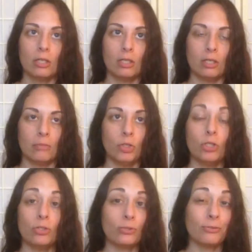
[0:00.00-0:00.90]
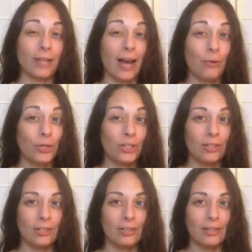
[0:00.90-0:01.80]
You can use a
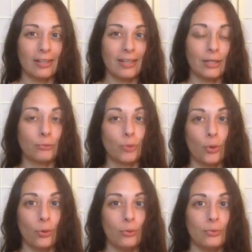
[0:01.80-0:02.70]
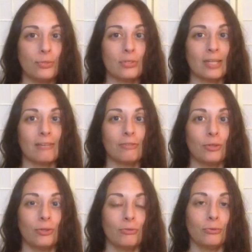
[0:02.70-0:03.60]
flower, like a rose. Like if
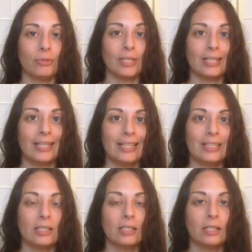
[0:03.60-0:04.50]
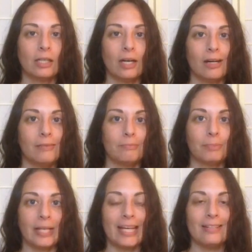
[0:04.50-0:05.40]
you really like
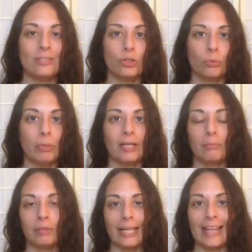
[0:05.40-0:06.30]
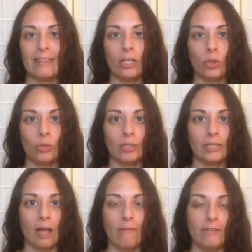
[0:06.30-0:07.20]
plants, you can pick a plant that you really
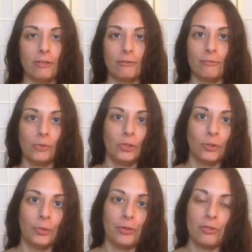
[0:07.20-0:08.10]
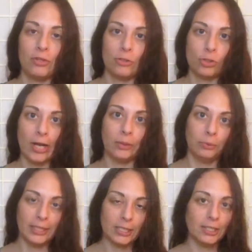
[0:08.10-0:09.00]
love, that you're familiar with, and then try to
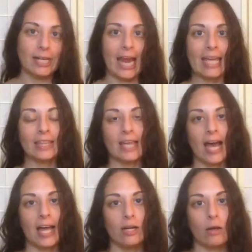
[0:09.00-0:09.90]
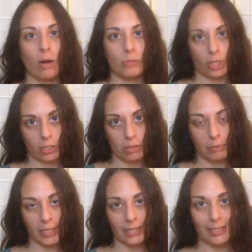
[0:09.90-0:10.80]
recreate that object
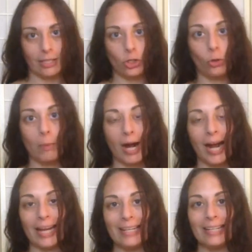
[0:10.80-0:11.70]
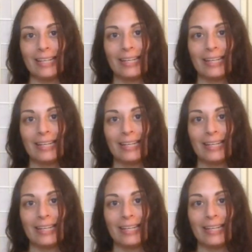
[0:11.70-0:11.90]
completely in your mind.